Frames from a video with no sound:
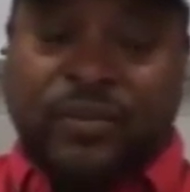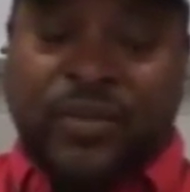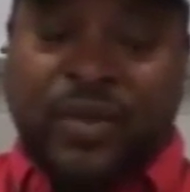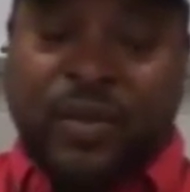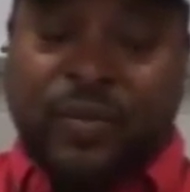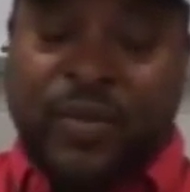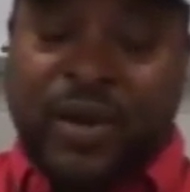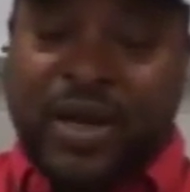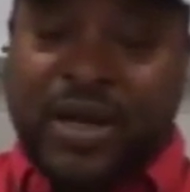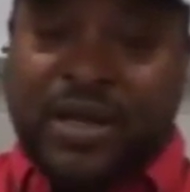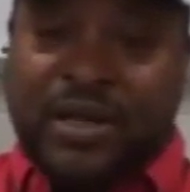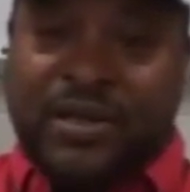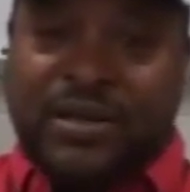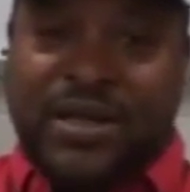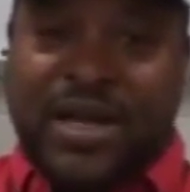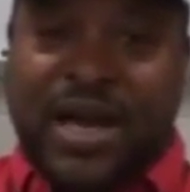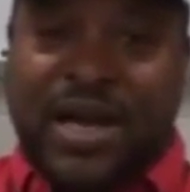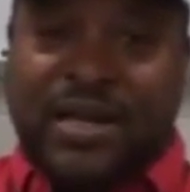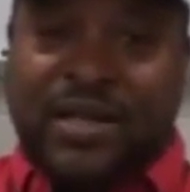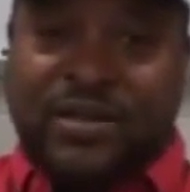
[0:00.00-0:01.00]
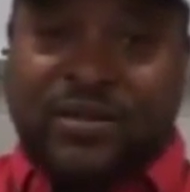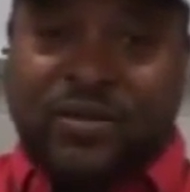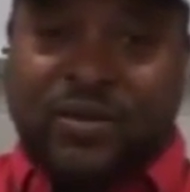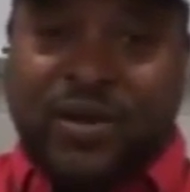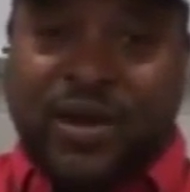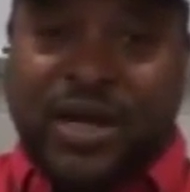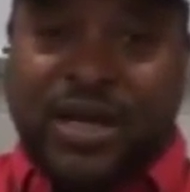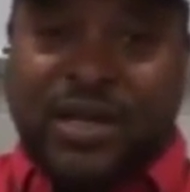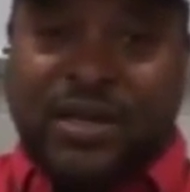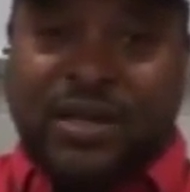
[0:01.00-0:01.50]
The money is not as
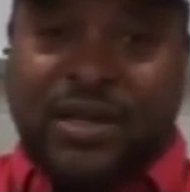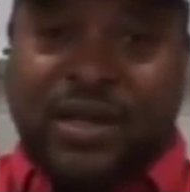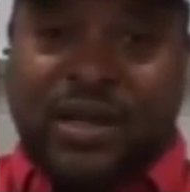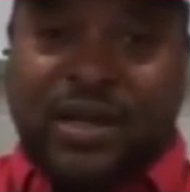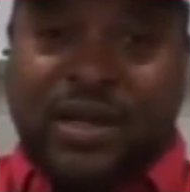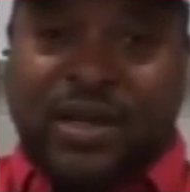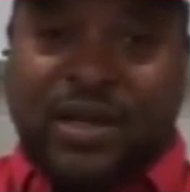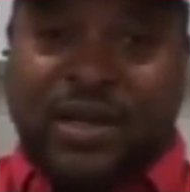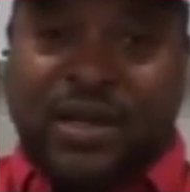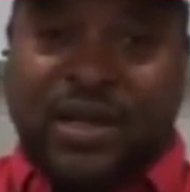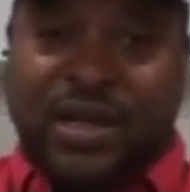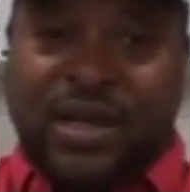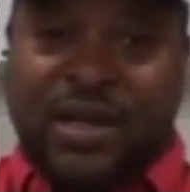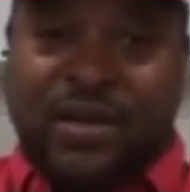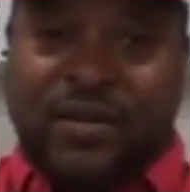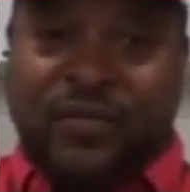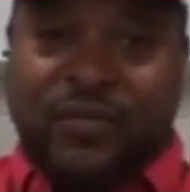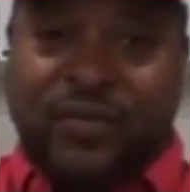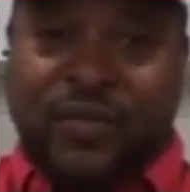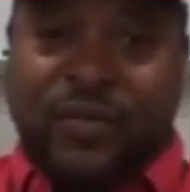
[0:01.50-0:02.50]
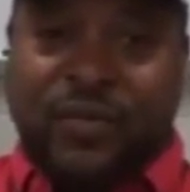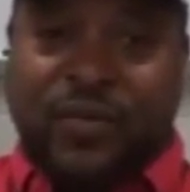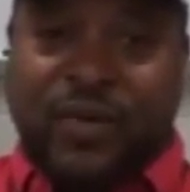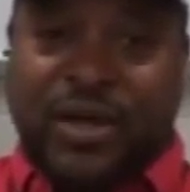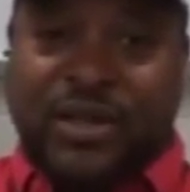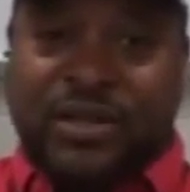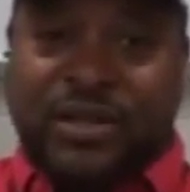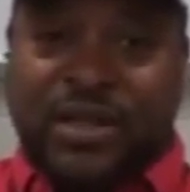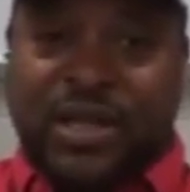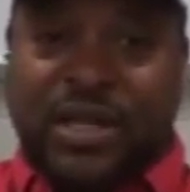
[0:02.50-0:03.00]
great in the
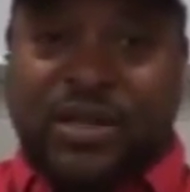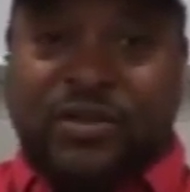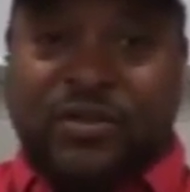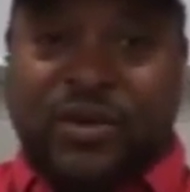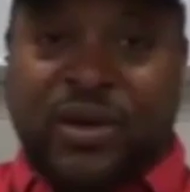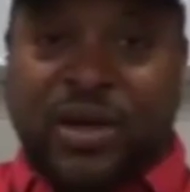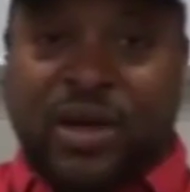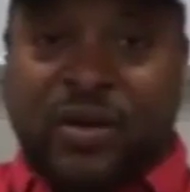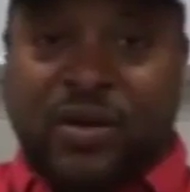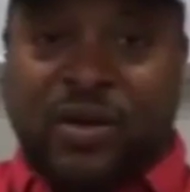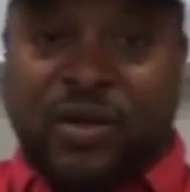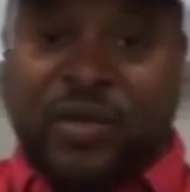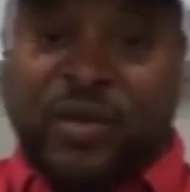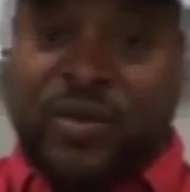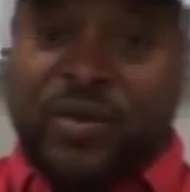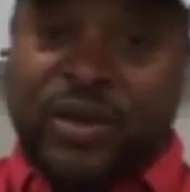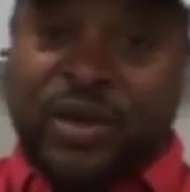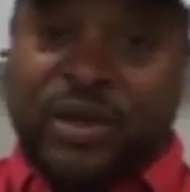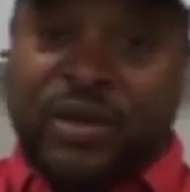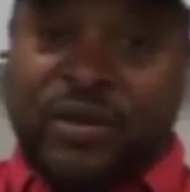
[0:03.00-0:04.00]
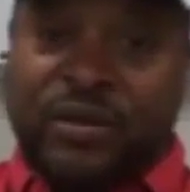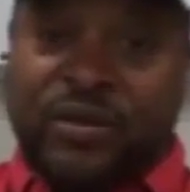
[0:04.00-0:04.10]
residential area, but